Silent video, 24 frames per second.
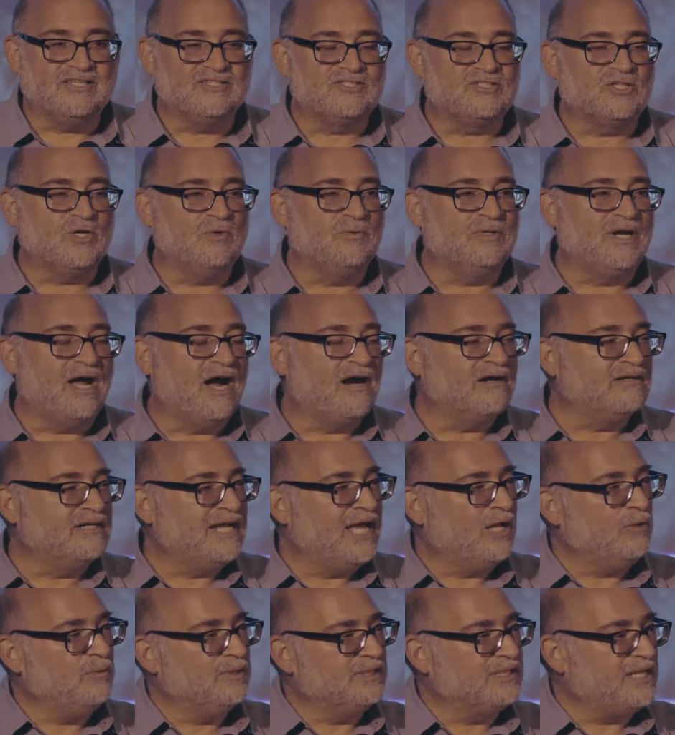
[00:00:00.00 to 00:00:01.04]
And so when
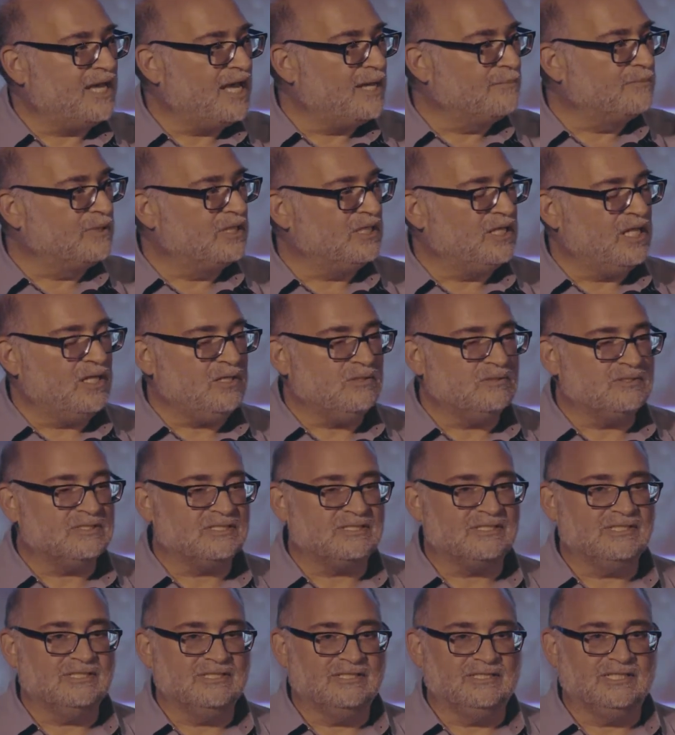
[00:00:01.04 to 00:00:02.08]
Arnell would come
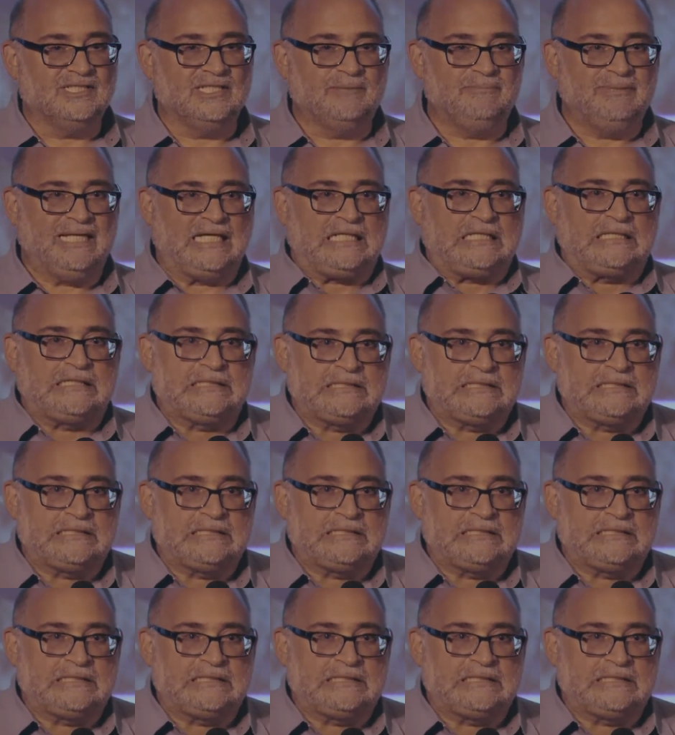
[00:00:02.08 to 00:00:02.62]
close, he'd be like,